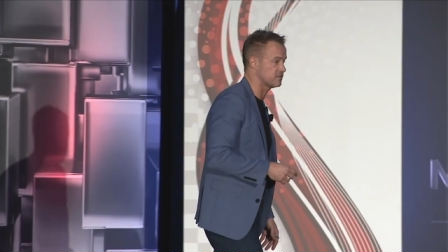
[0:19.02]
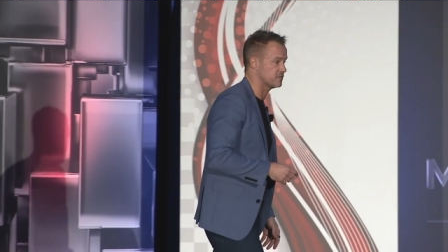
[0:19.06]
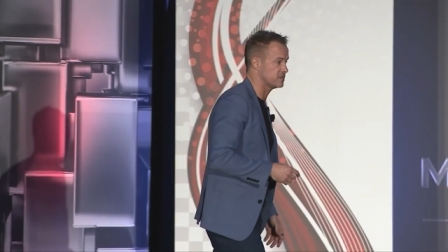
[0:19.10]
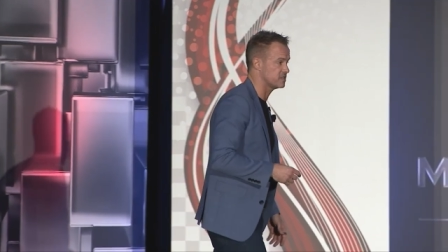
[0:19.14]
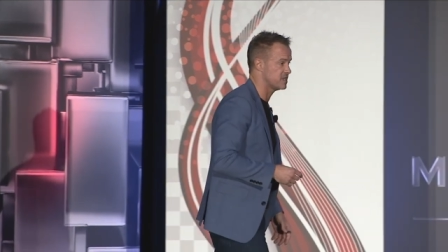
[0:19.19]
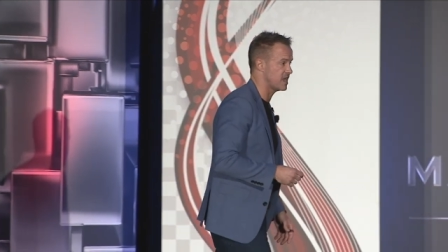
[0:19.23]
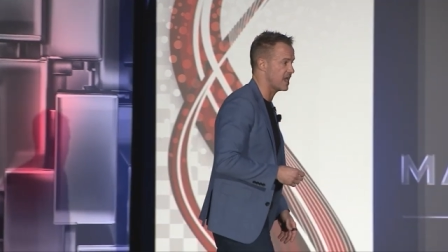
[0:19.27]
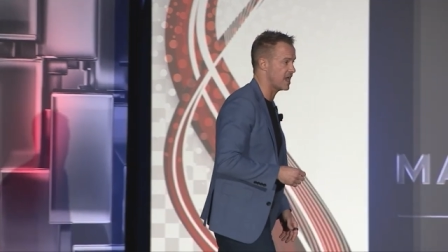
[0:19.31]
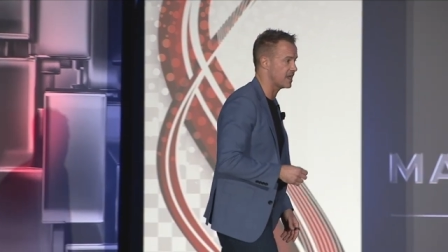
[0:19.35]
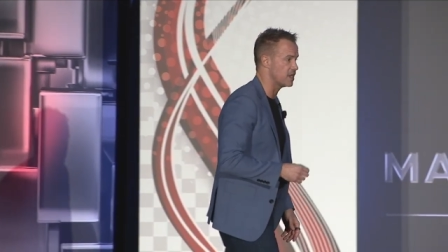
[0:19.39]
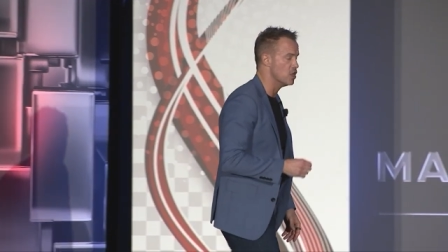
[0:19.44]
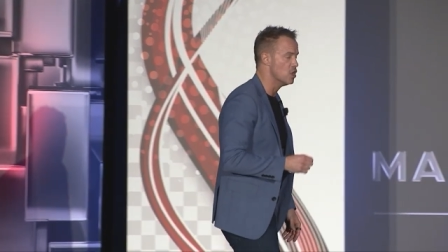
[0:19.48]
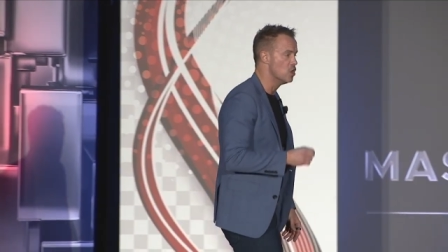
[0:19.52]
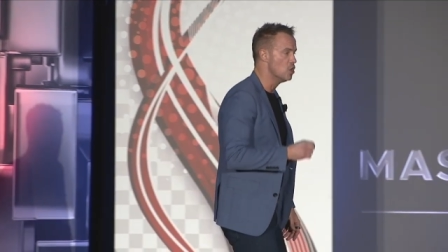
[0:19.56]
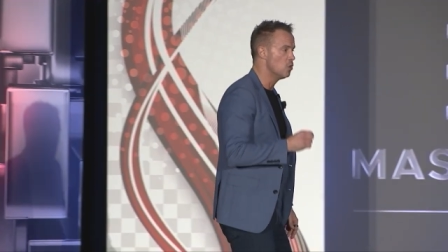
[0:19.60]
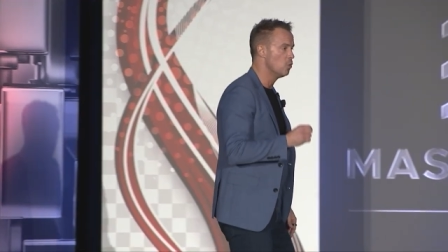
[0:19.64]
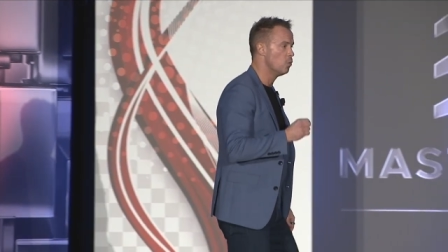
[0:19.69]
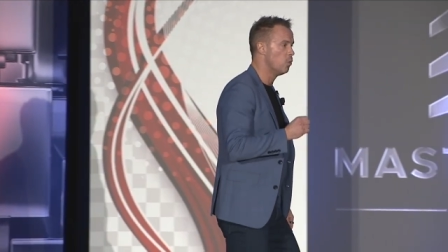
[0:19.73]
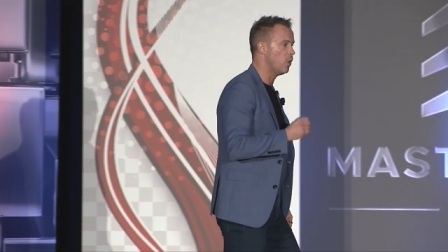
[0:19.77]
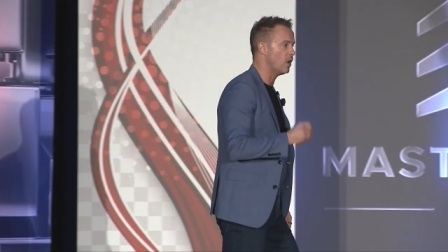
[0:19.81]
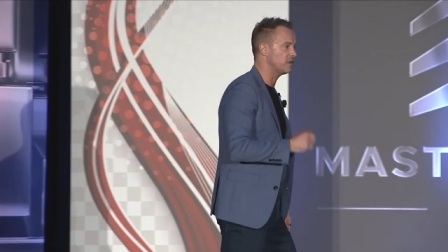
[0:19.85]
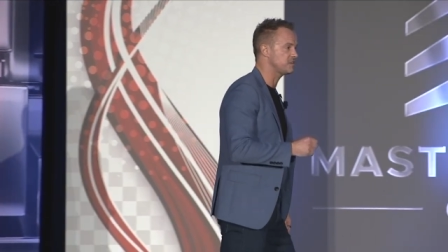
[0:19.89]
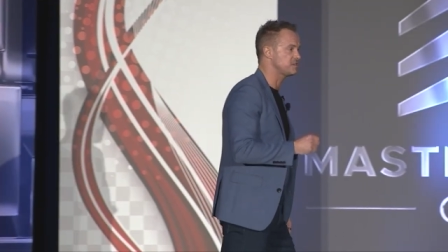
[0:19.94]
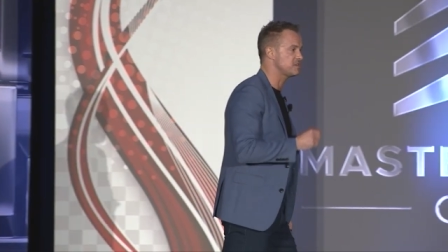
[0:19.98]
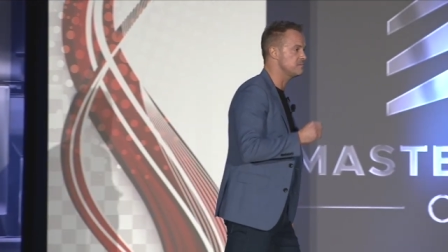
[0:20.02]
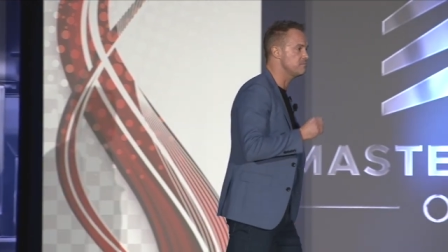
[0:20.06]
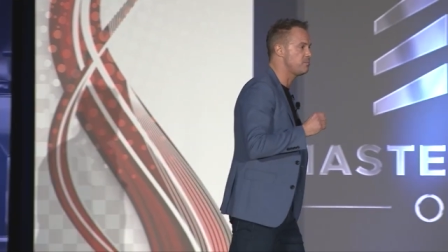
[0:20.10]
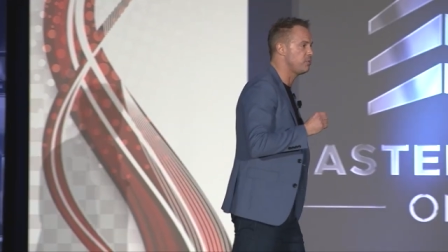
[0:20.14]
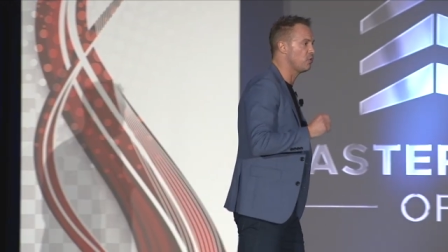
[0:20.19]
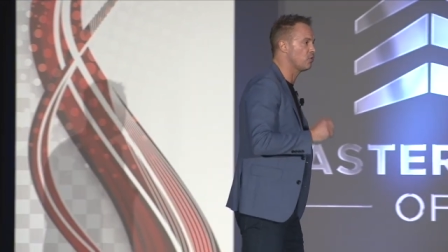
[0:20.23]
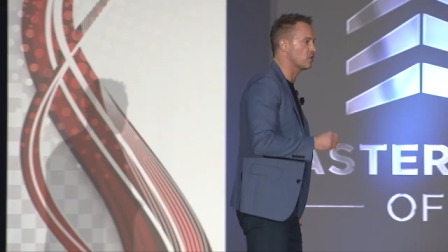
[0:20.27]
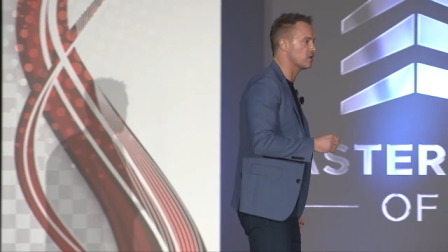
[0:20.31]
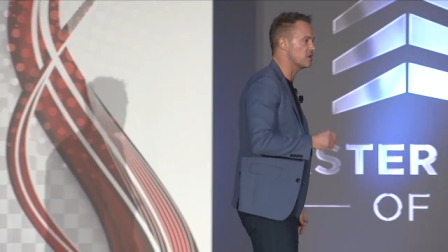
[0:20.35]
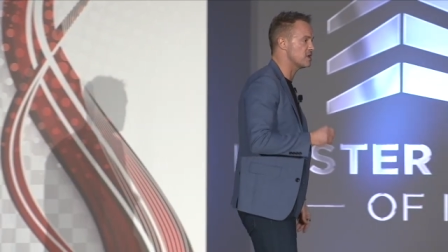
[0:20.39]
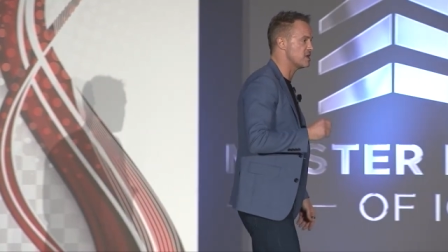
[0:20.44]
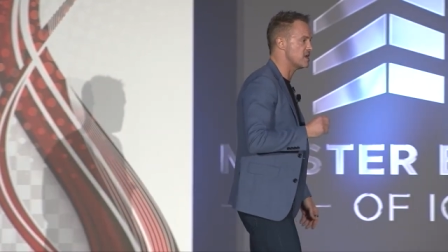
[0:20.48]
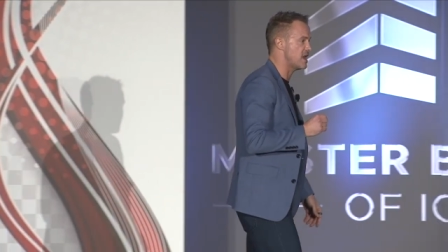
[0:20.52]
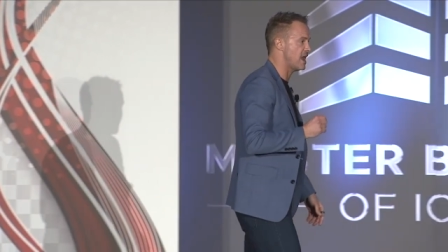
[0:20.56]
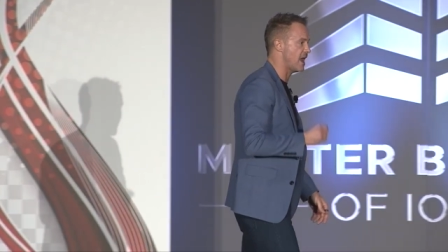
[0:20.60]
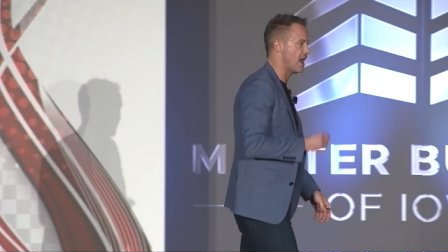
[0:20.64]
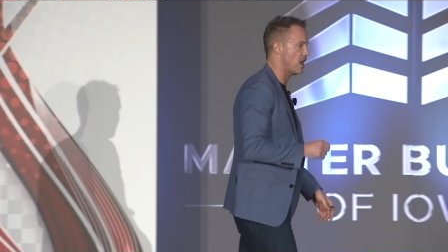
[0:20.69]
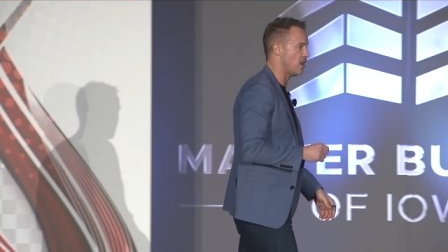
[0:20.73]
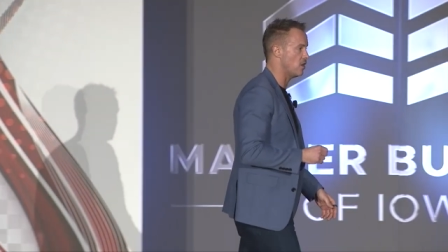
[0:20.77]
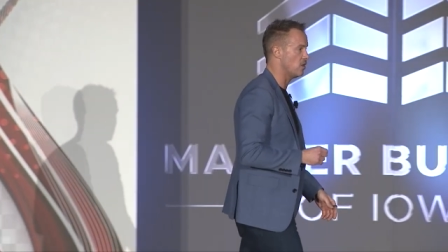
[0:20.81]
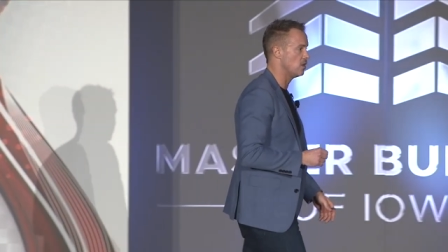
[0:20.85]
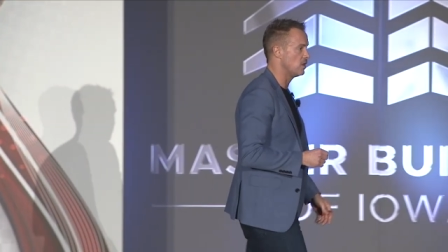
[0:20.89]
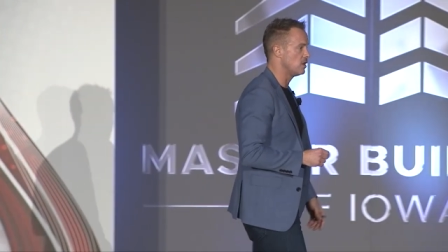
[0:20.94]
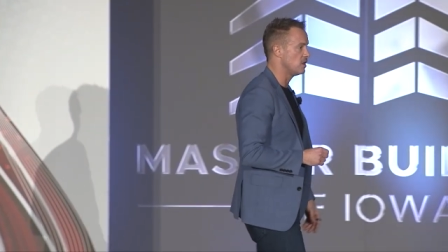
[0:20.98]
a day. What's important
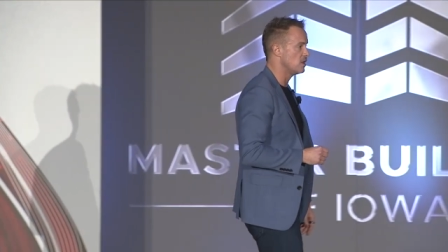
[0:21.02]
now?